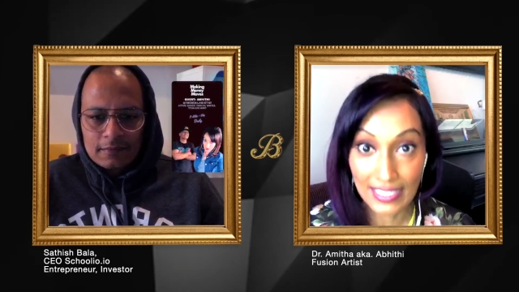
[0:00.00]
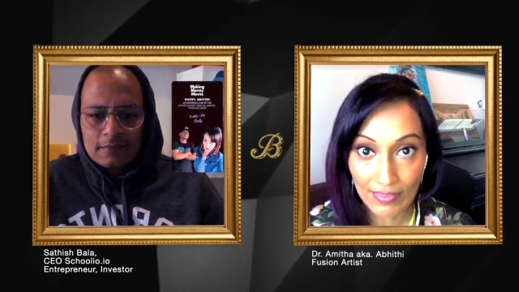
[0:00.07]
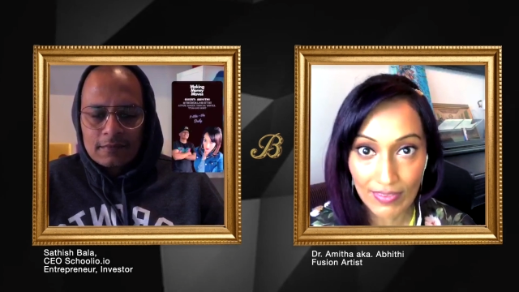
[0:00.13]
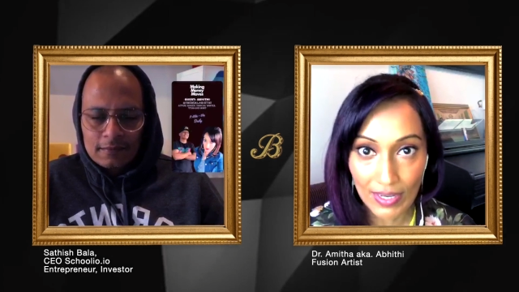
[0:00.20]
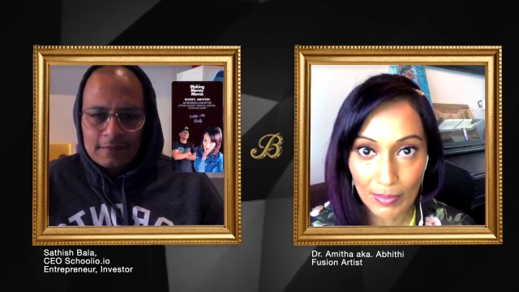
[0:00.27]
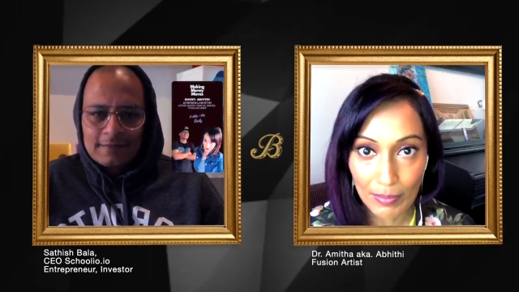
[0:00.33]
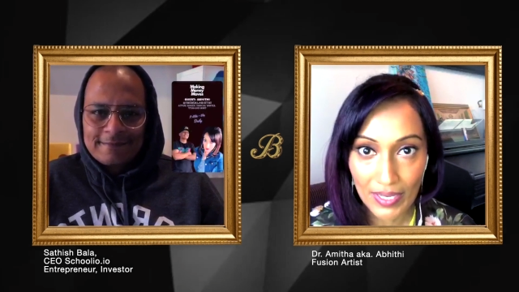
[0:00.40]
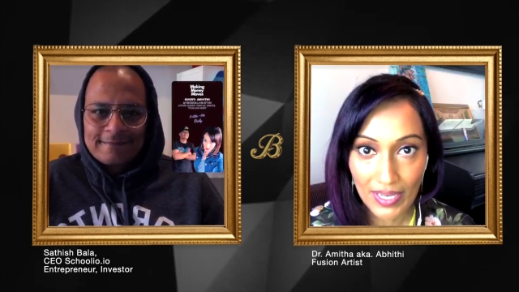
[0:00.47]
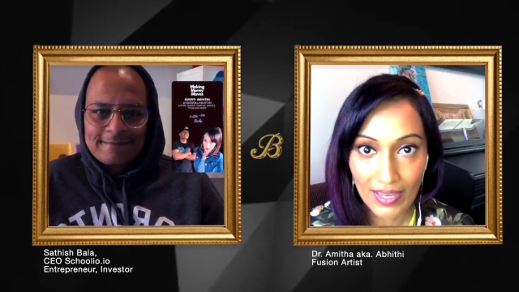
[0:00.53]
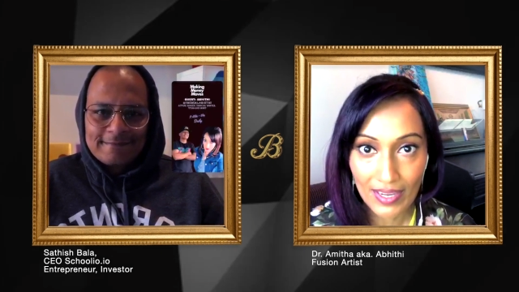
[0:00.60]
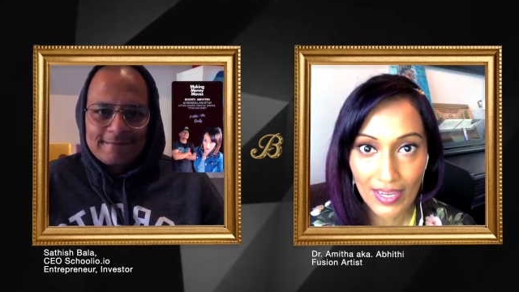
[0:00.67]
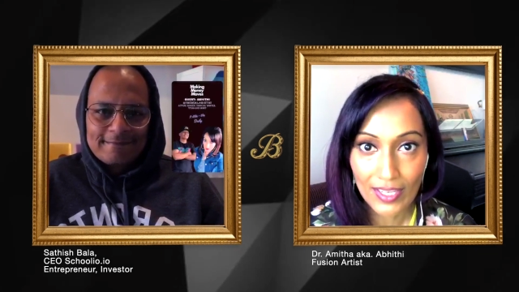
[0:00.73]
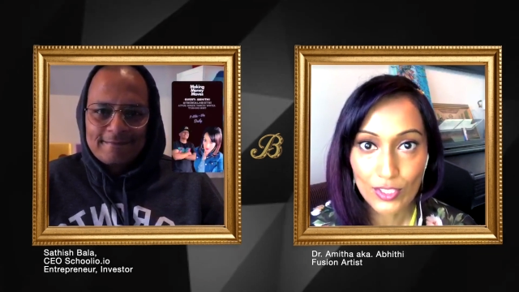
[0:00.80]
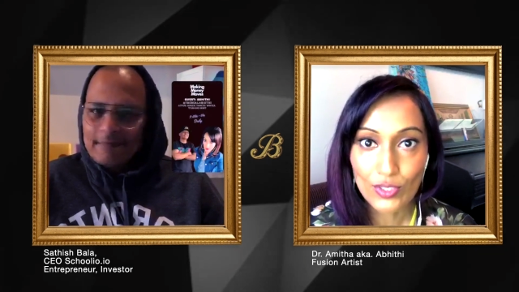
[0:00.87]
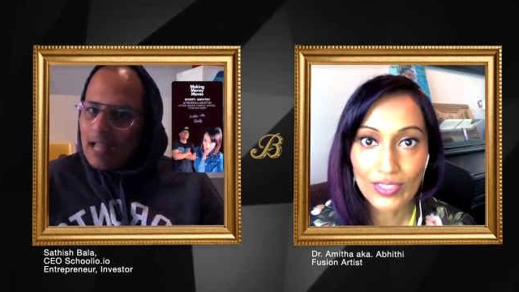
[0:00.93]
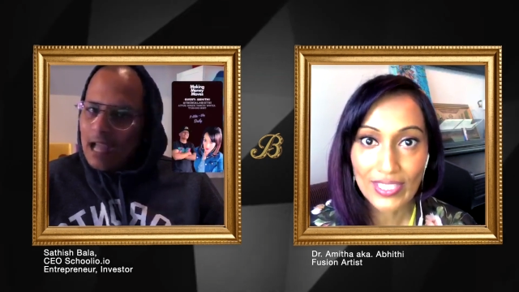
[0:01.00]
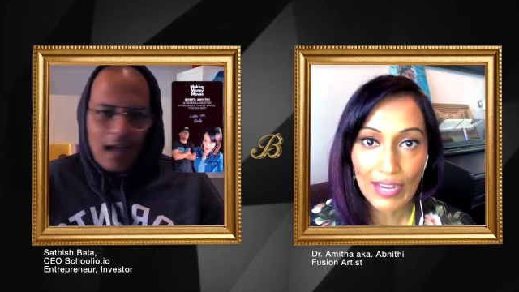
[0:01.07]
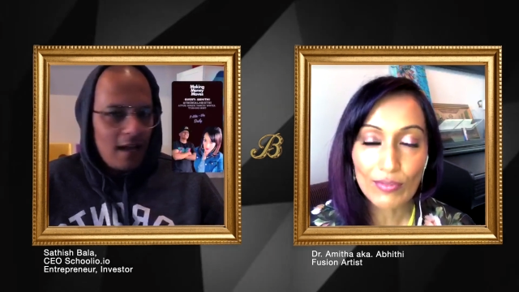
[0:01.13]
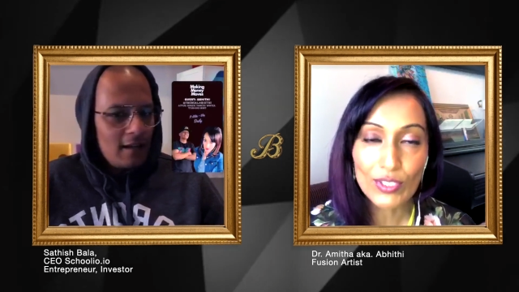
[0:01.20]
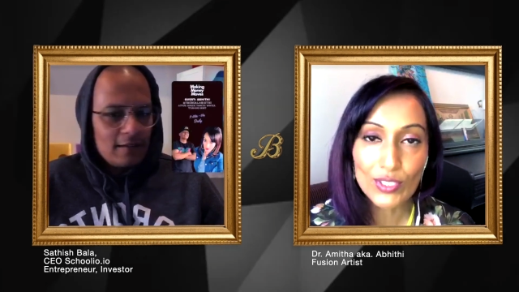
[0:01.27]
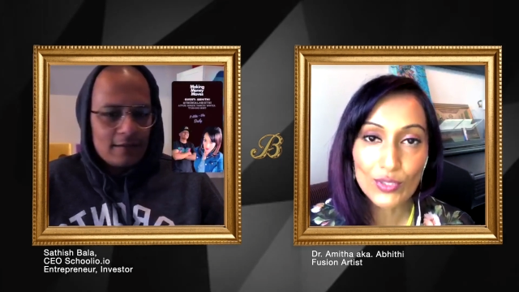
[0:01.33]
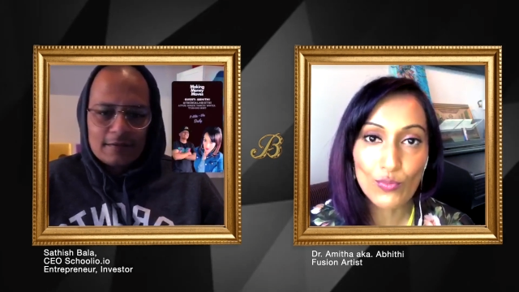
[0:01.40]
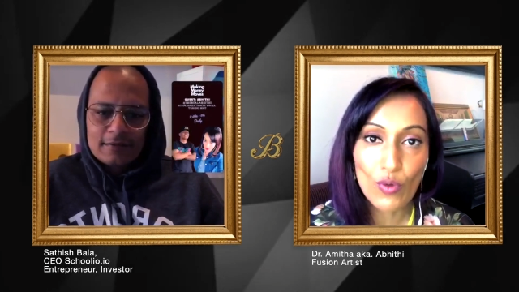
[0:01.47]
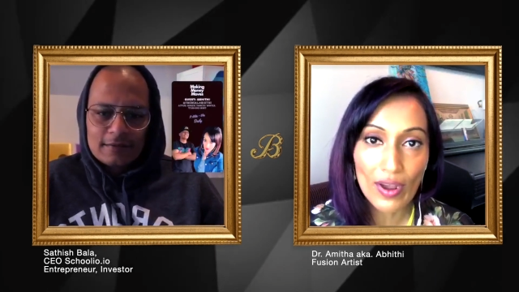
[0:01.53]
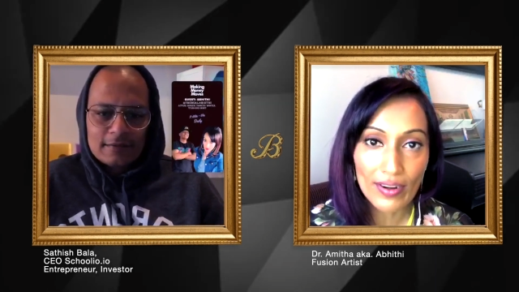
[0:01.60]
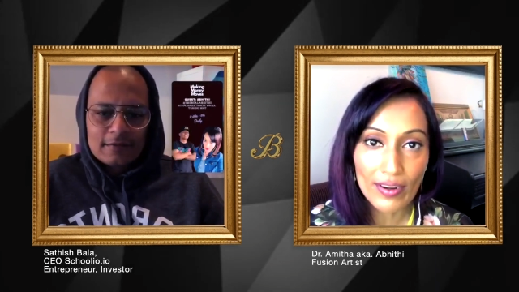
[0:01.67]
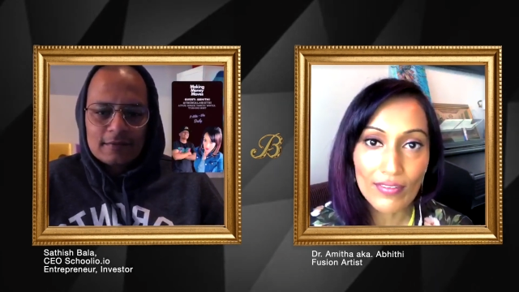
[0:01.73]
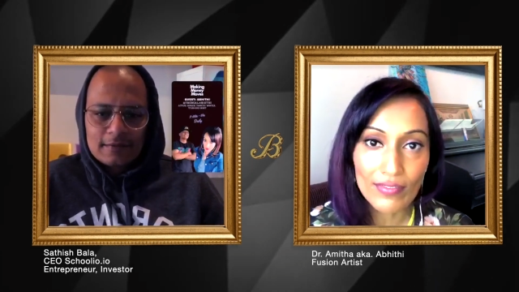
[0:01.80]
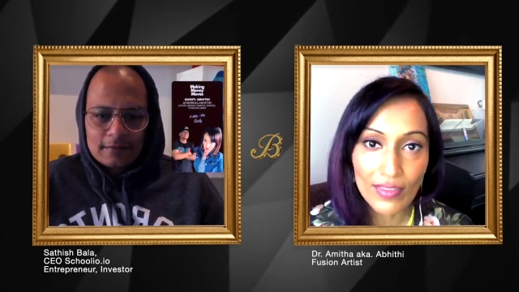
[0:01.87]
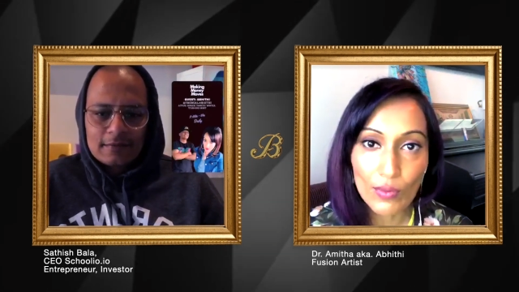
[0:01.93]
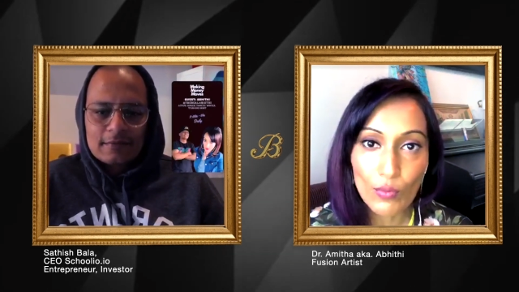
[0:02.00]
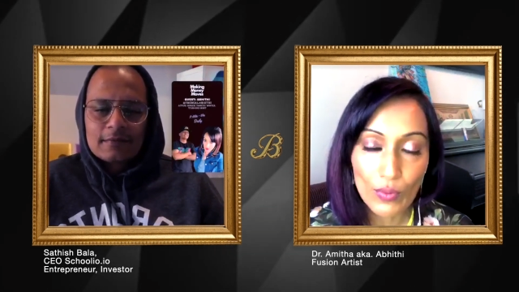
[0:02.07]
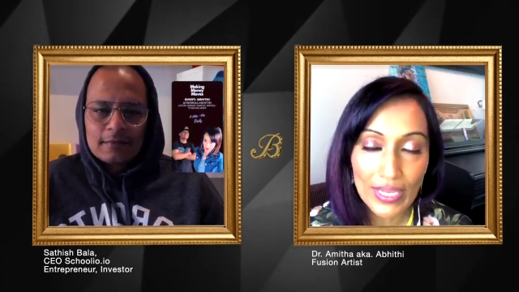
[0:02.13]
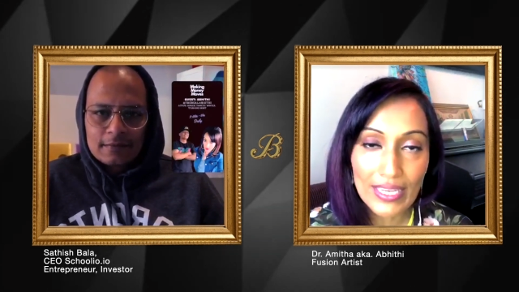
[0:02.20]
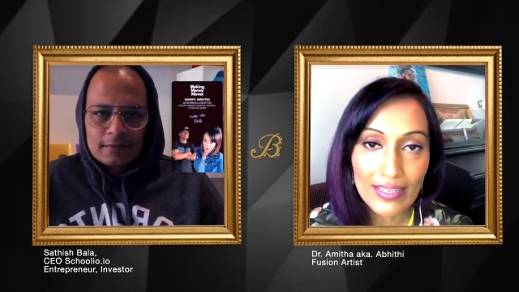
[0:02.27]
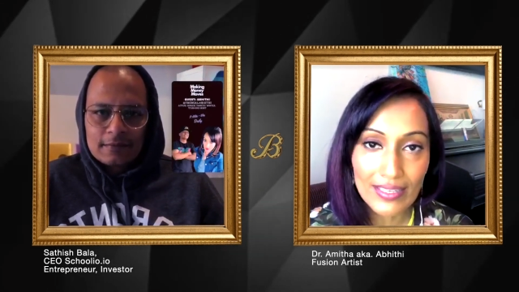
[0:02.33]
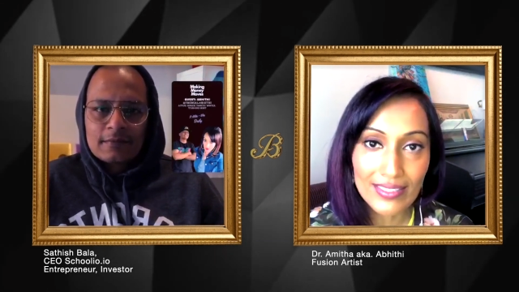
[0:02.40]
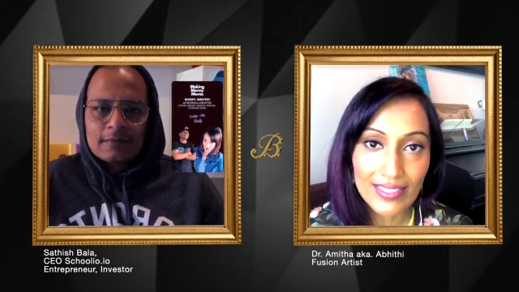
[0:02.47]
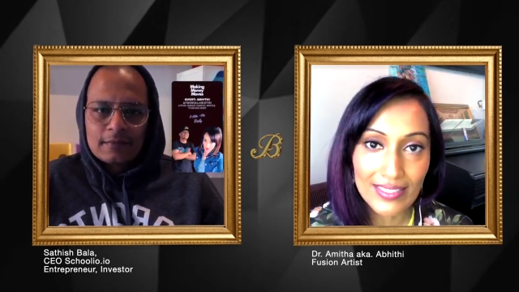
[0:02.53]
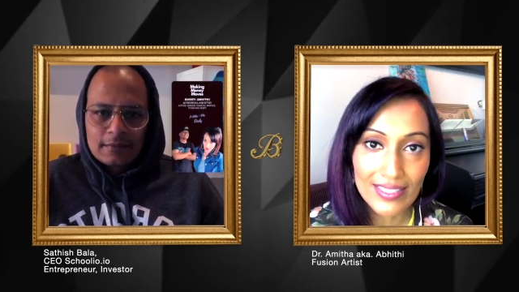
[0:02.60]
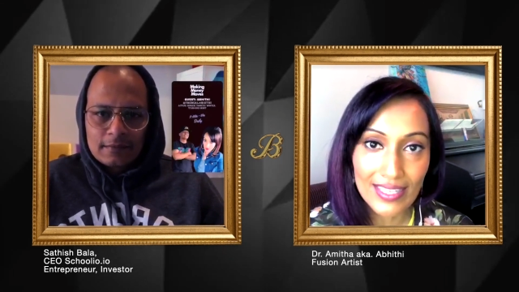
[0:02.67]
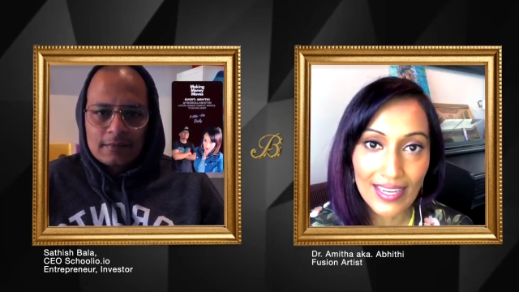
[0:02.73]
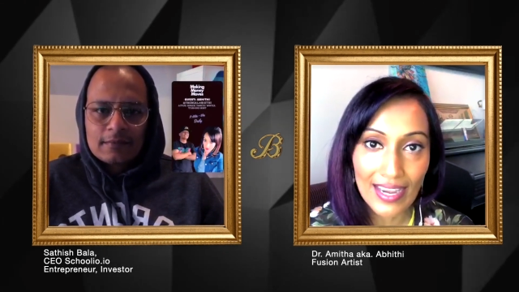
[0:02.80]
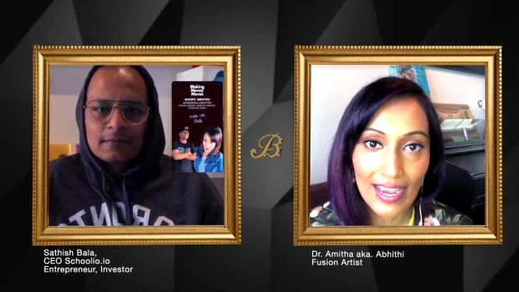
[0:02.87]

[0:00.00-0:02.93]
Speaker 1: up so yeah. that was one of the weaknesses i had